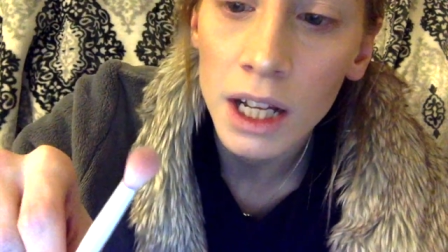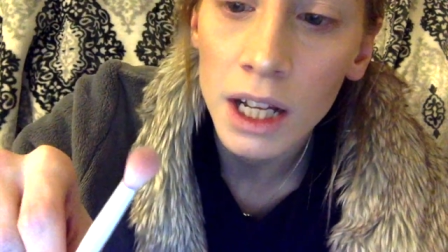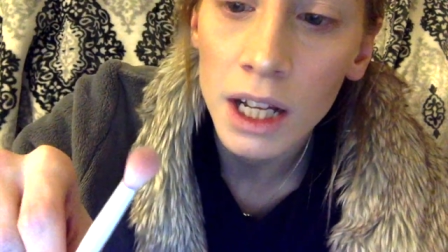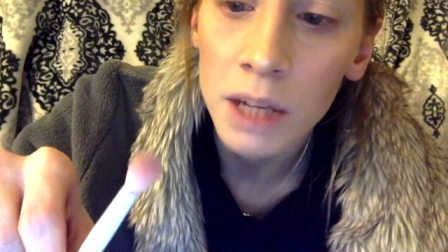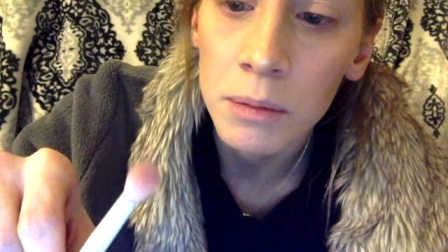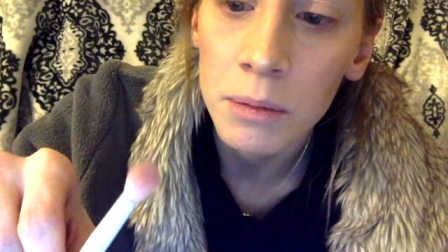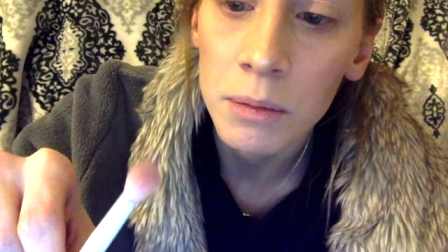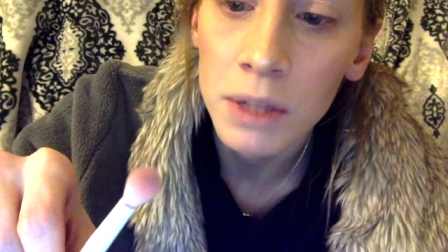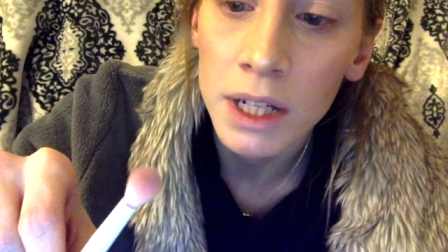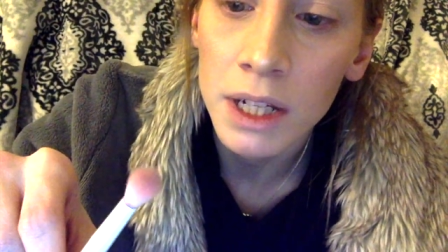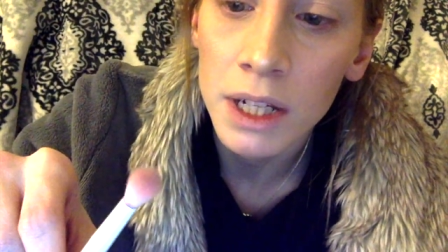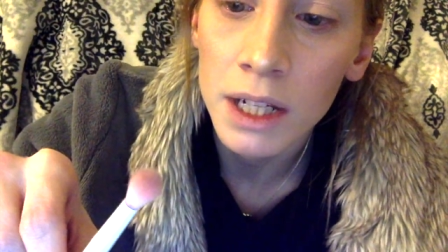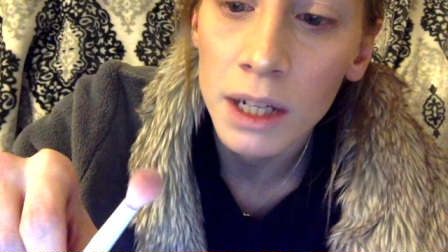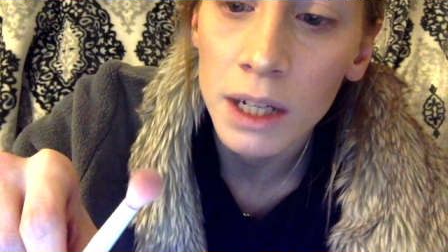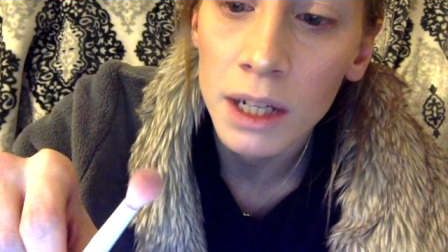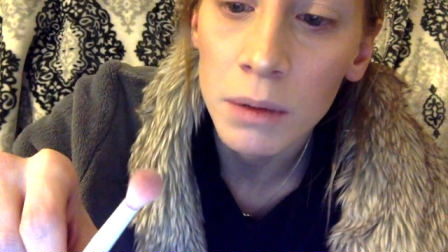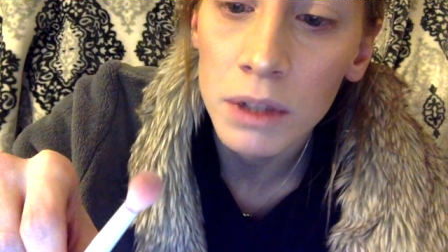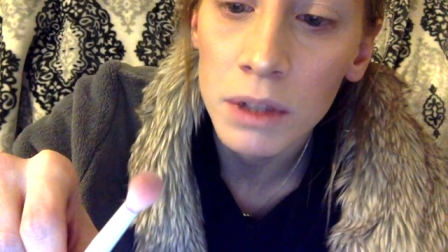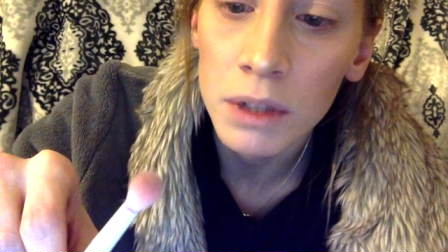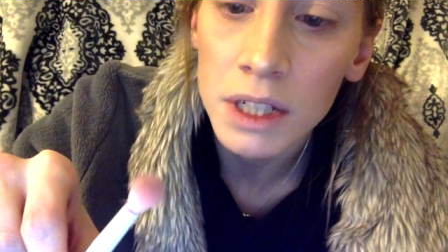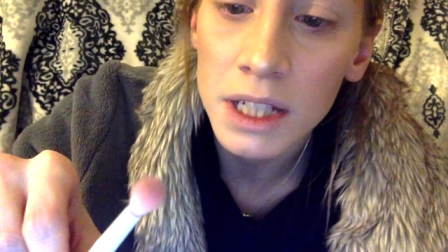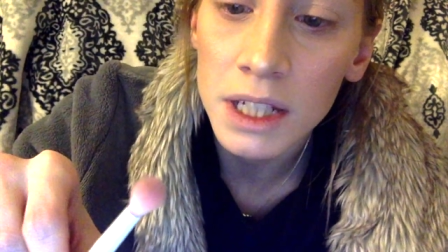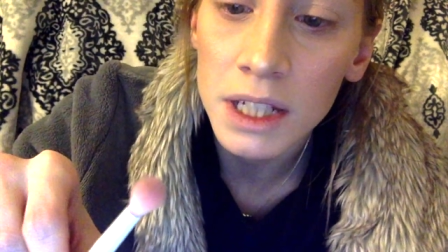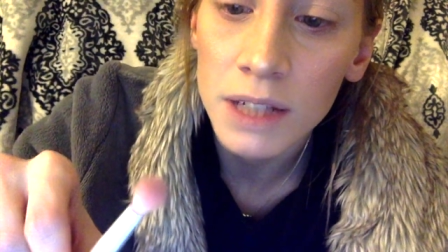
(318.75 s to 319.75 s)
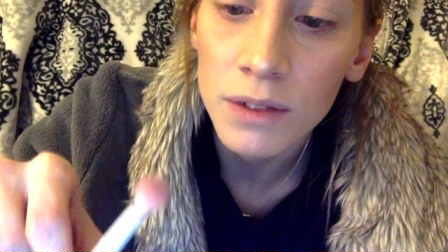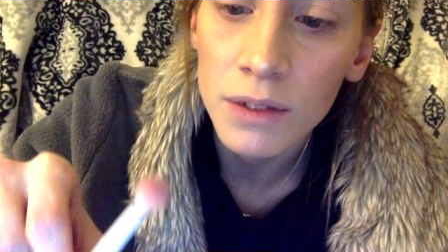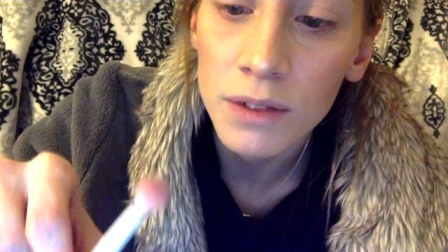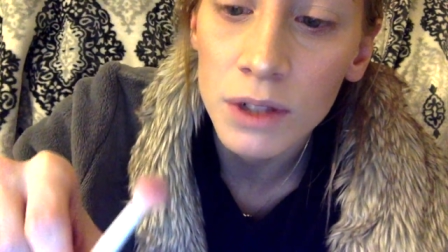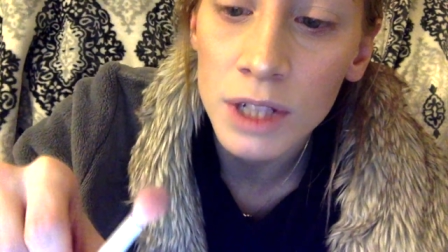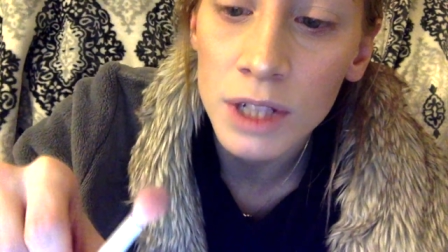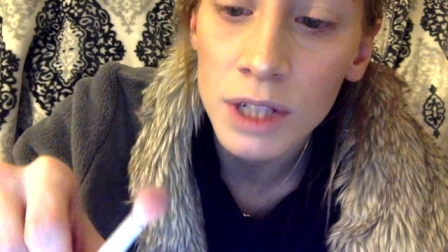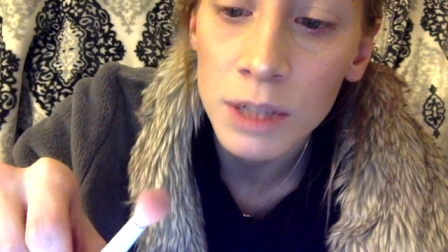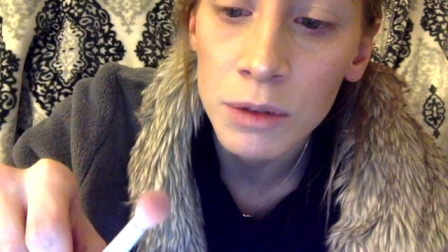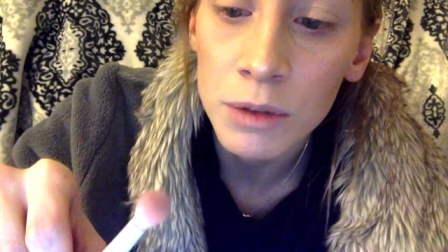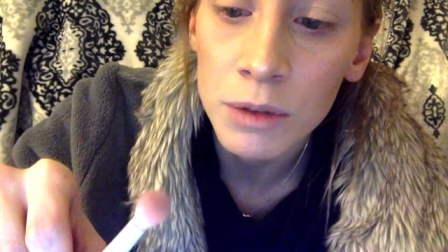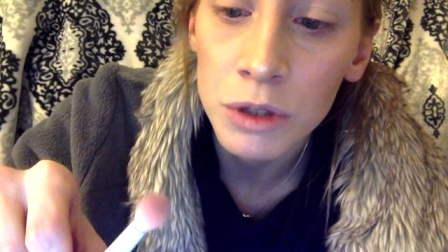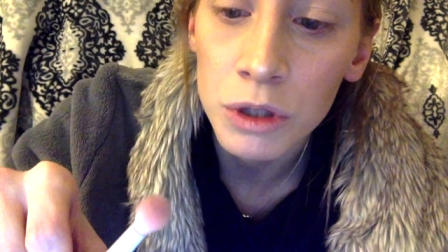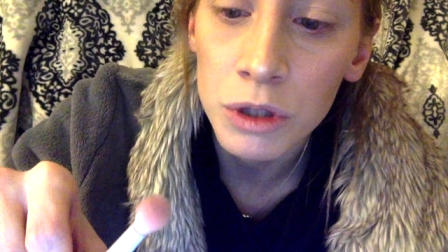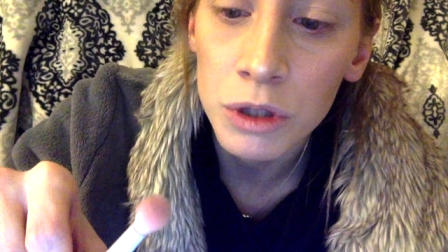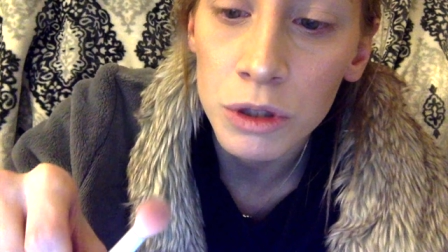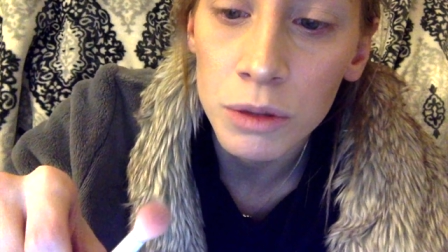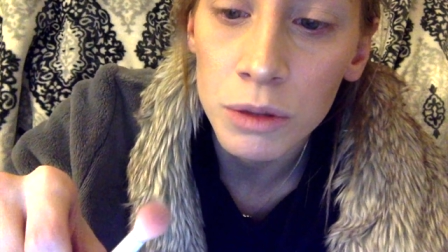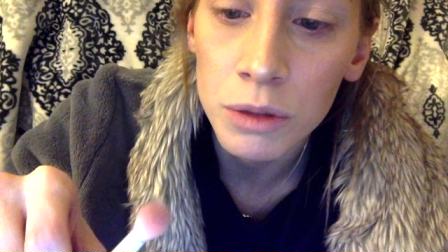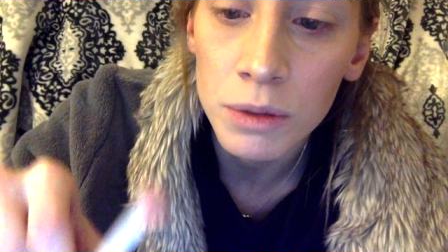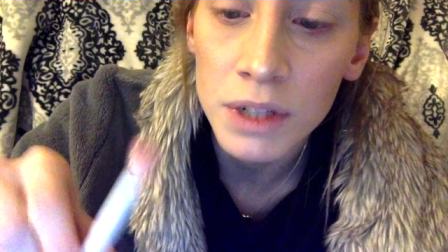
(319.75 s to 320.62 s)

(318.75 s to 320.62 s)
I mean, I want to say the first time you use them,